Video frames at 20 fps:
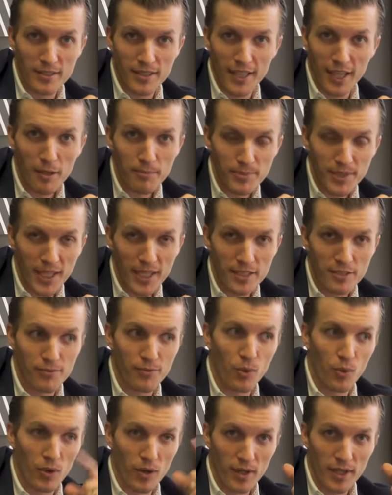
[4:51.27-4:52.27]
the updates
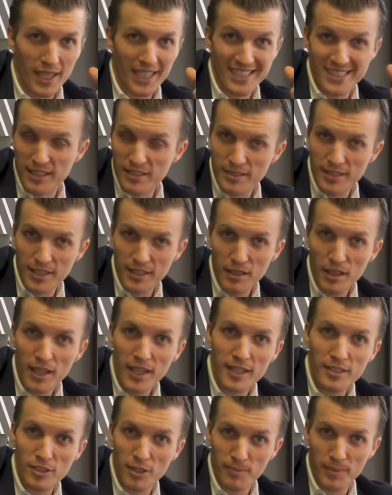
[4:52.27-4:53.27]
for existing
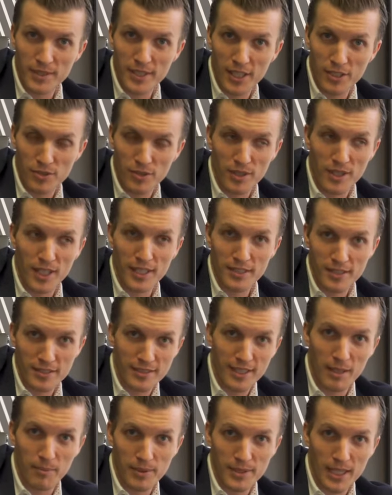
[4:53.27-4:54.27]
clients or potential clients to
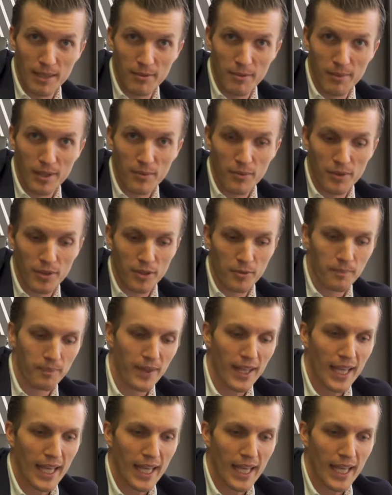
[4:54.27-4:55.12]
set up a time to meet with you.